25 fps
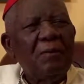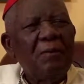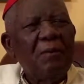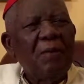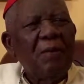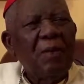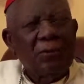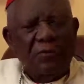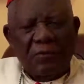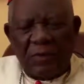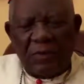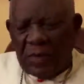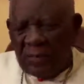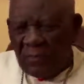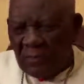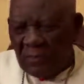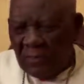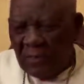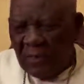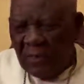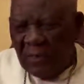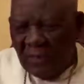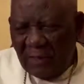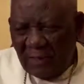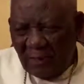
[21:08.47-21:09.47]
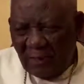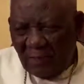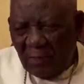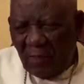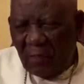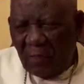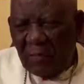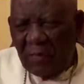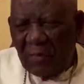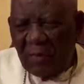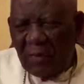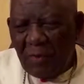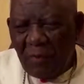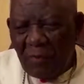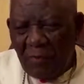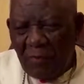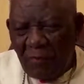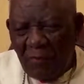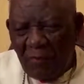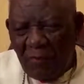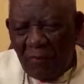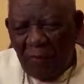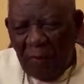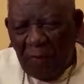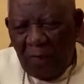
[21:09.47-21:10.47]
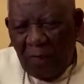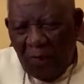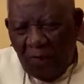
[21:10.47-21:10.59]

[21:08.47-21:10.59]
As I said, the summary of